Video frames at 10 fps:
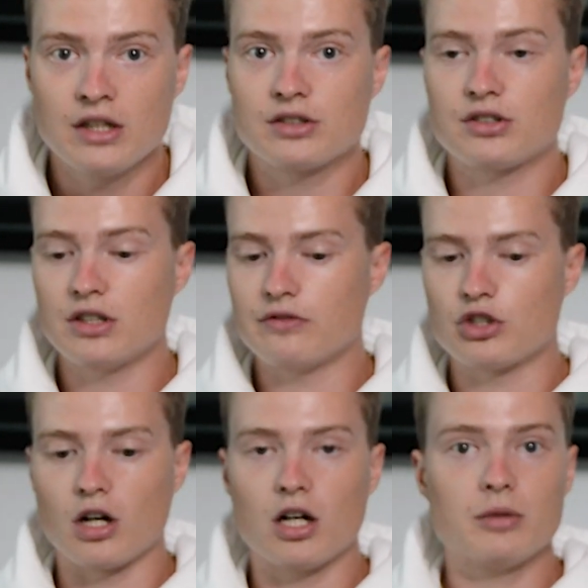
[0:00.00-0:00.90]
Steve
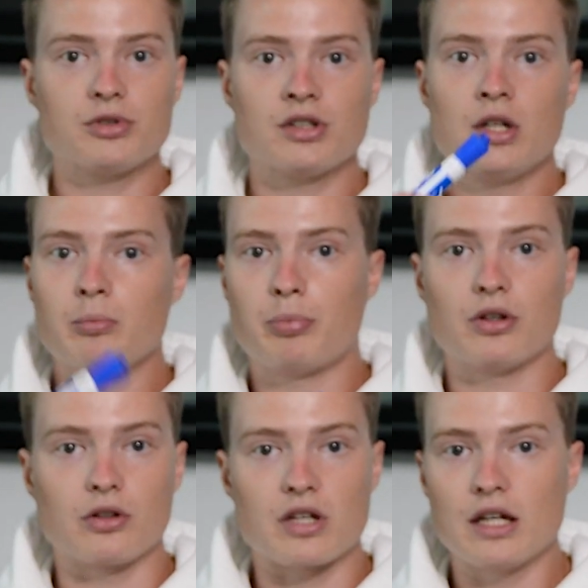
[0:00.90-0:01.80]
Jobs,
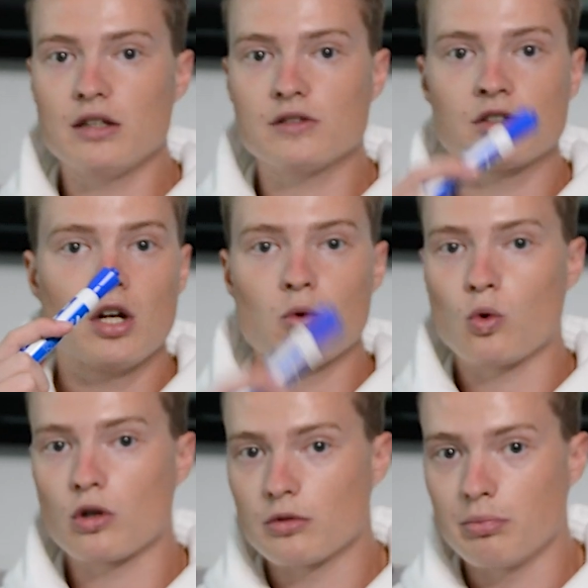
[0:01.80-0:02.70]
Bill Gates,
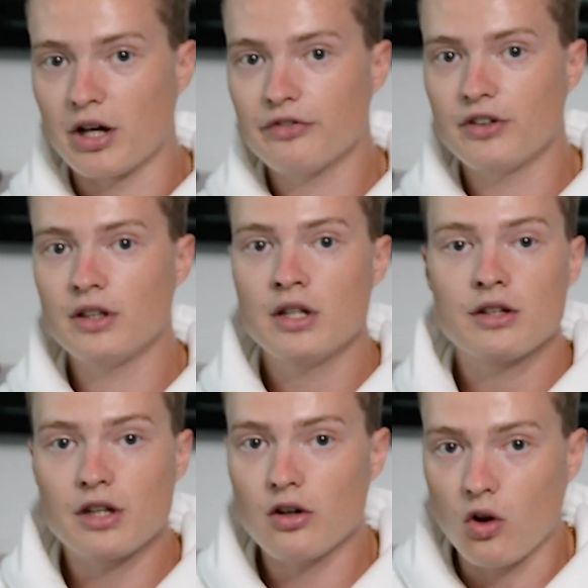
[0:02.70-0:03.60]
Warren
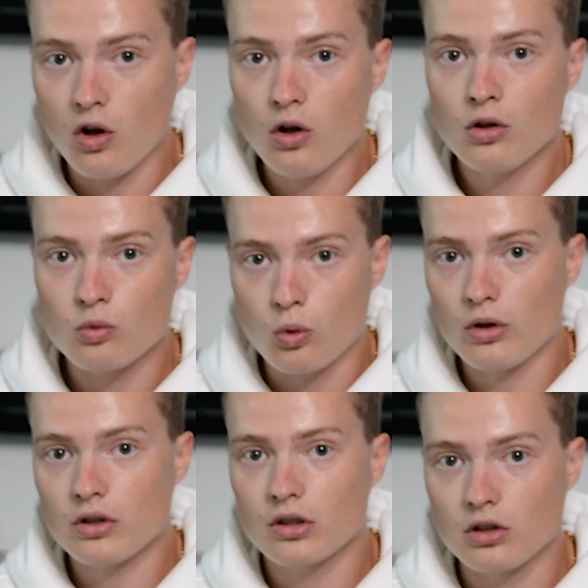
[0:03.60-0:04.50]
Buffett, they all
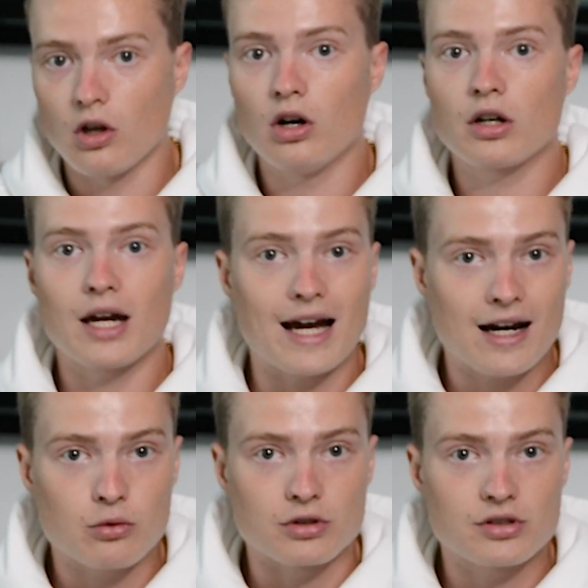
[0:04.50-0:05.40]
work long
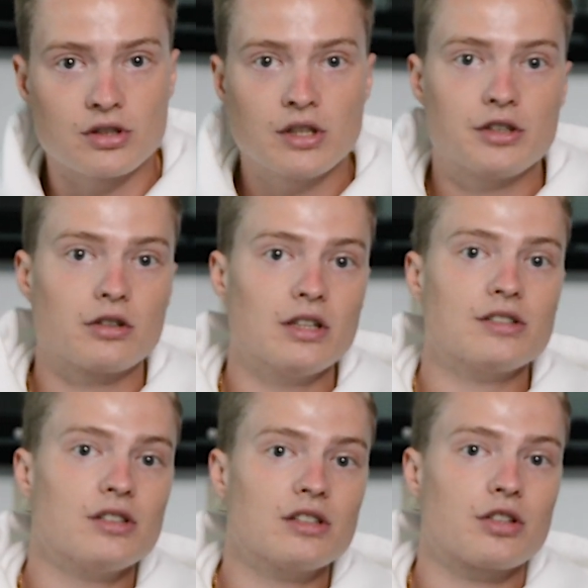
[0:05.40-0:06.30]
hours. You're
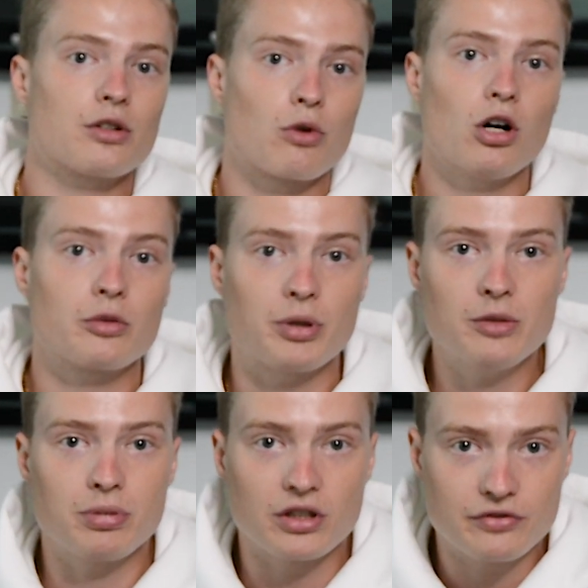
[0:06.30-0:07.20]
listening to the wrong
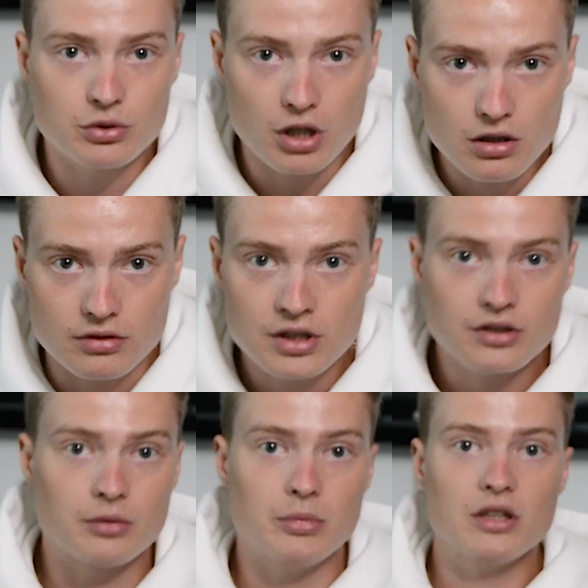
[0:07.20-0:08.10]
people if you don't.
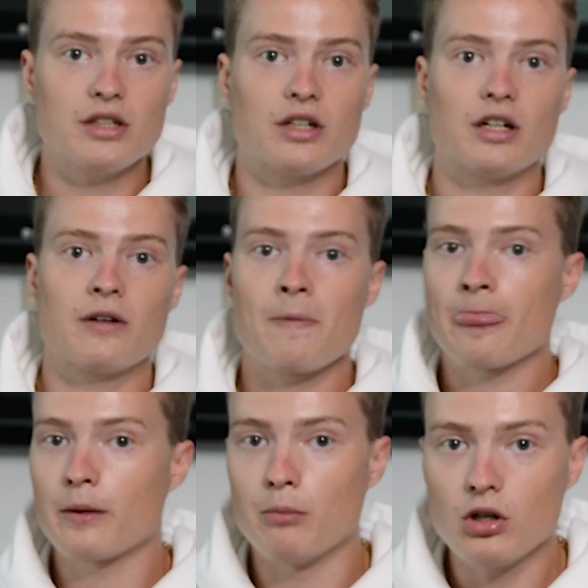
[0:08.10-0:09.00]
The
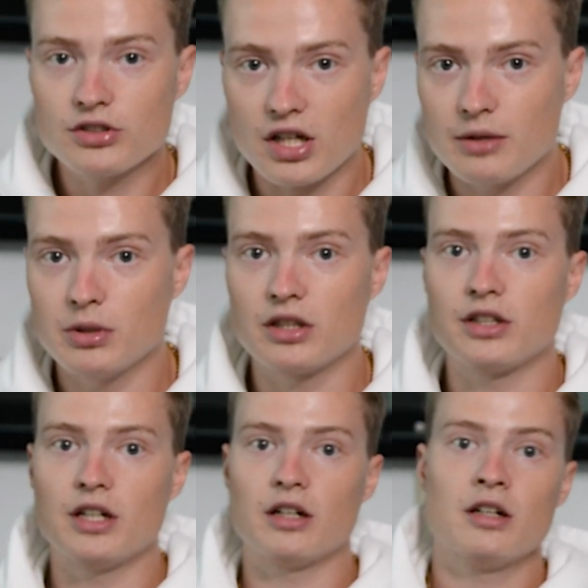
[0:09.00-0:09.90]
millionaire, the
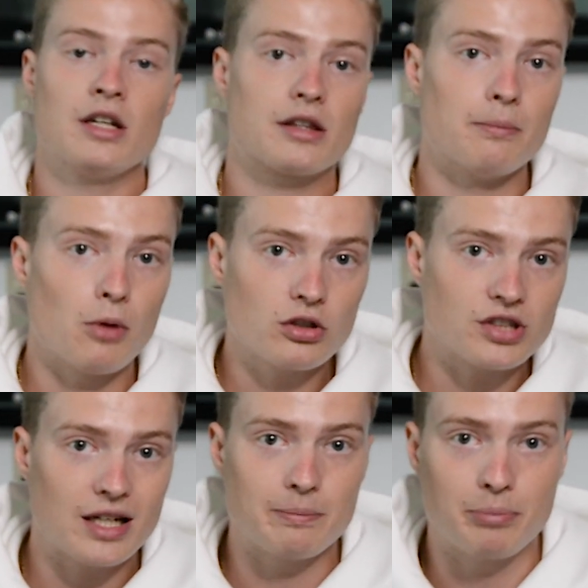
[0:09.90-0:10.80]
multi-millionaire, the
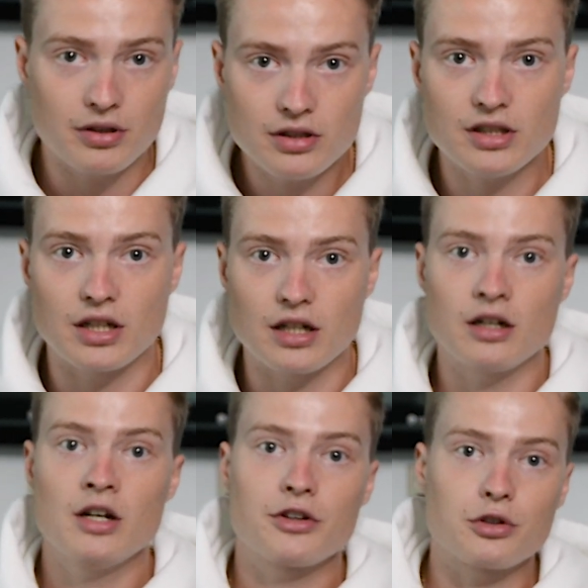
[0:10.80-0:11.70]

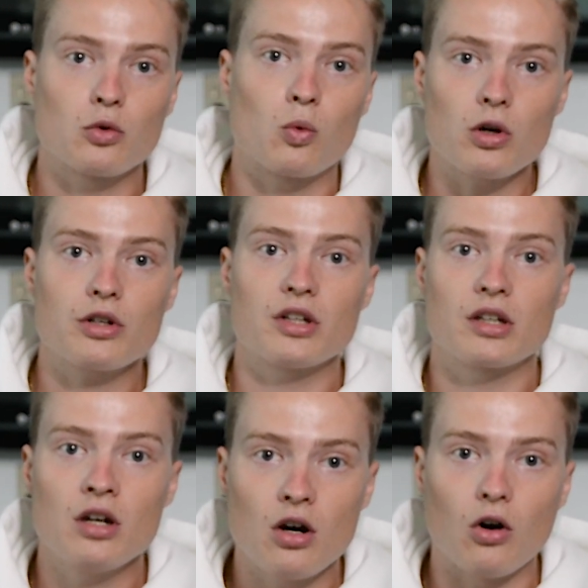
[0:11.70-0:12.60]
multi-billionaire, they're
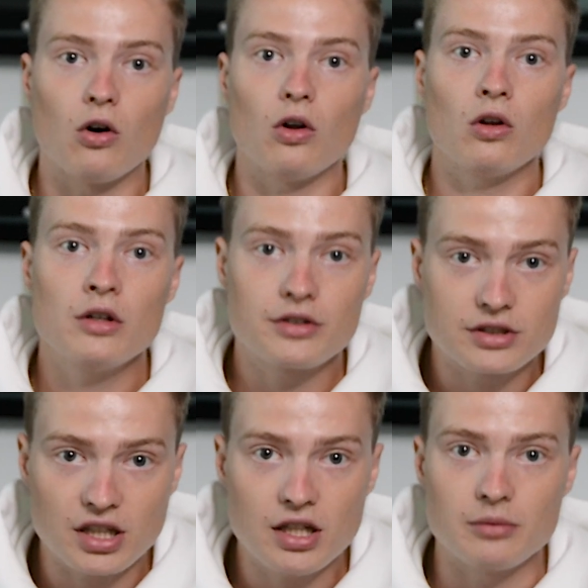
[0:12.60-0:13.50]
working all the
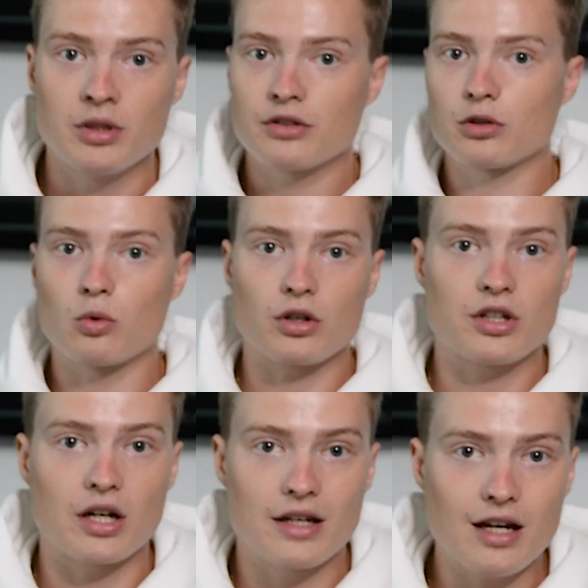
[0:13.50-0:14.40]
time. They're
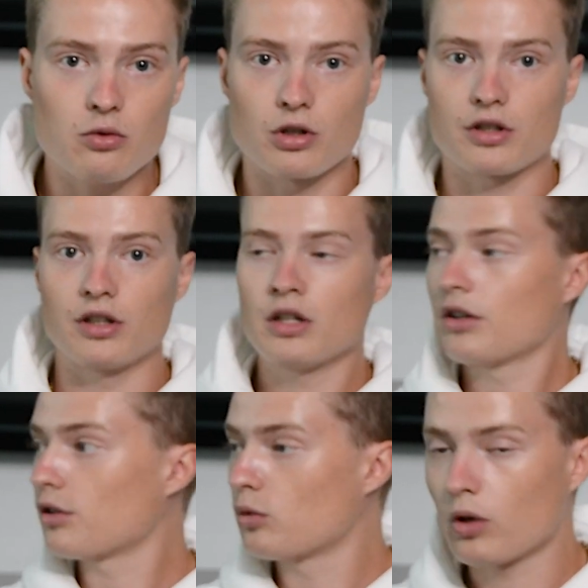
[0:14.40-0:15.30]
working on networking.
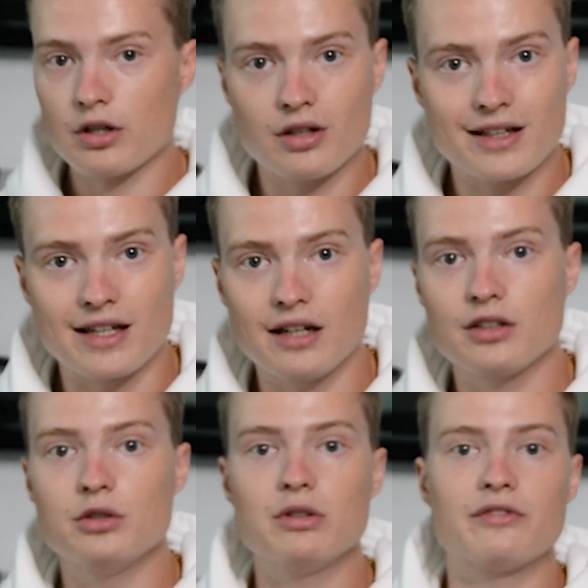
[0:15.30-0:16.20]
They're working on
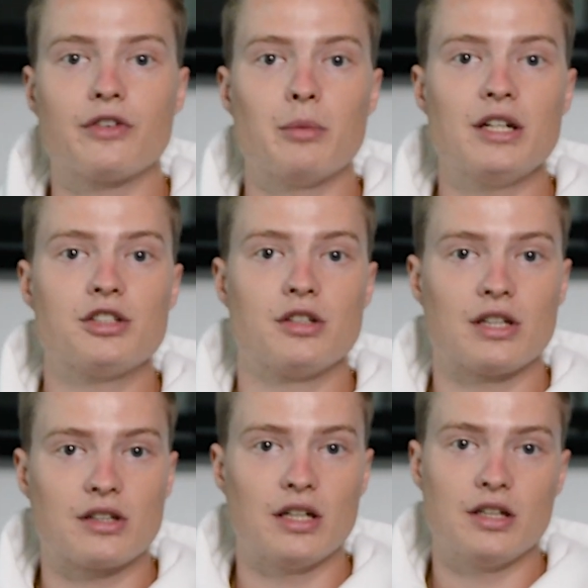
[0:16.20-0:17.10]
getting new information
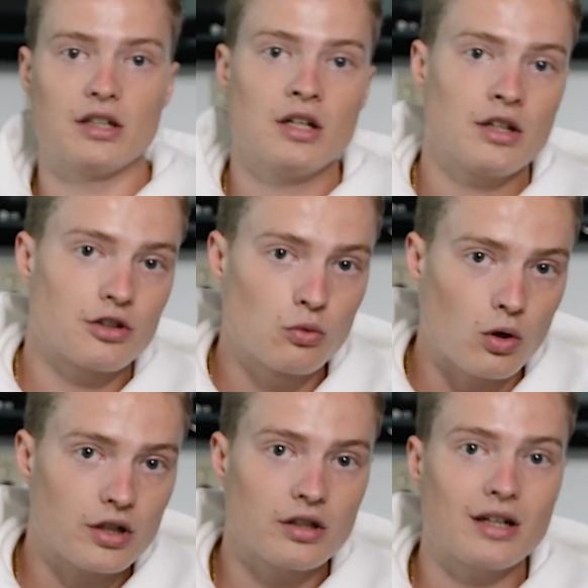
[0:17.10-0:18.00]
that they need. They're
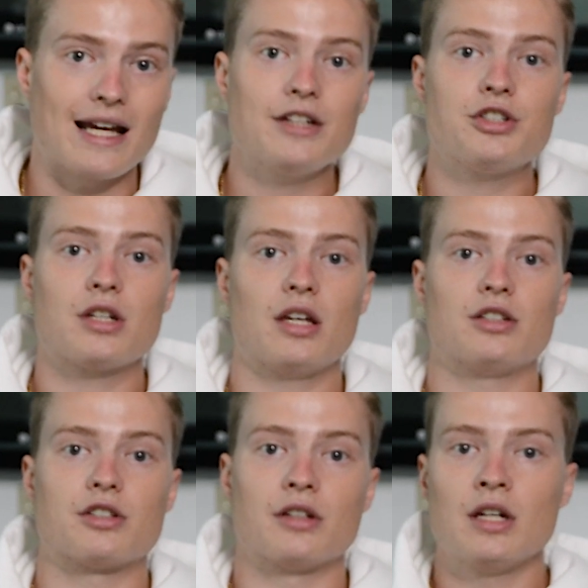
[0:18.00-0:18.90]
working on
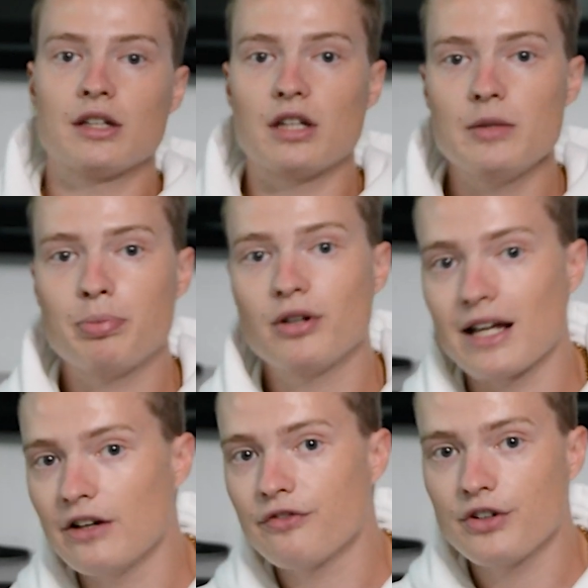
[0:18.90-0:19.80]
education. They put
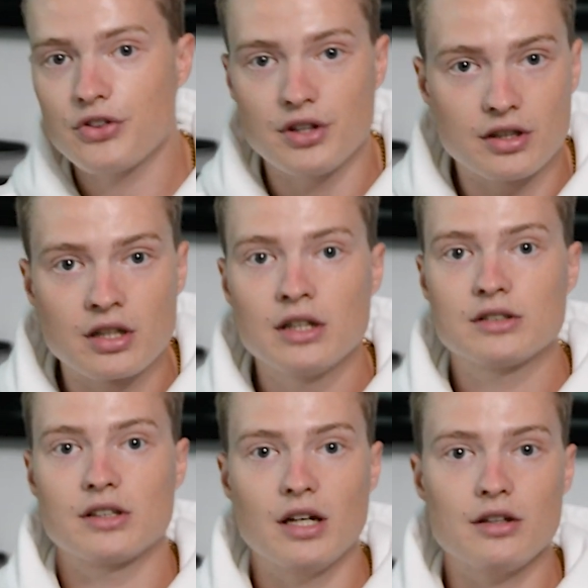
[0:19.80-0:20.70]
everything
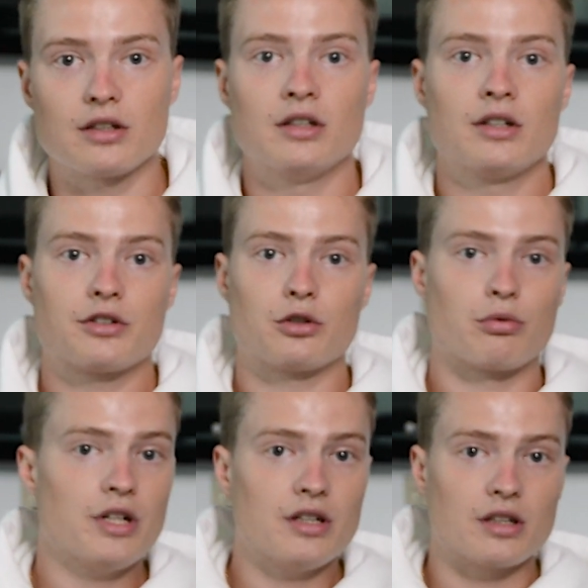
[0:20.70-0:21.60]
together. They're
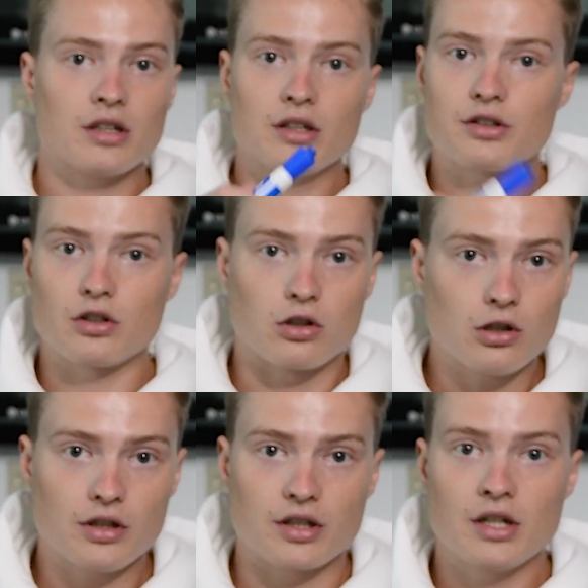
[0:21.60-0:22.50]
reading. They're
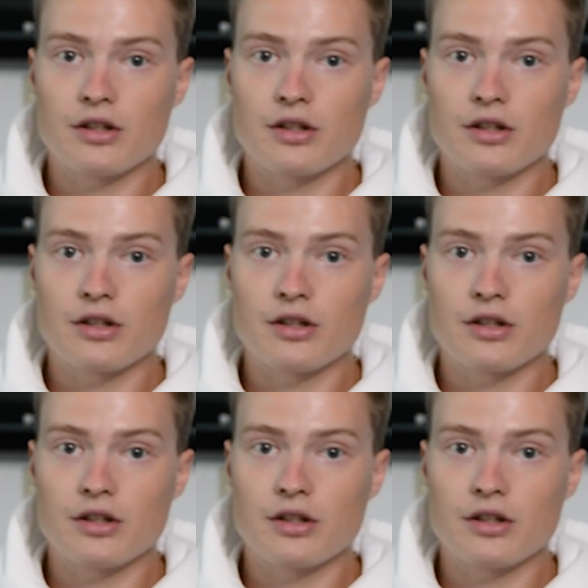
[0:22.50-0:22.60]
learning.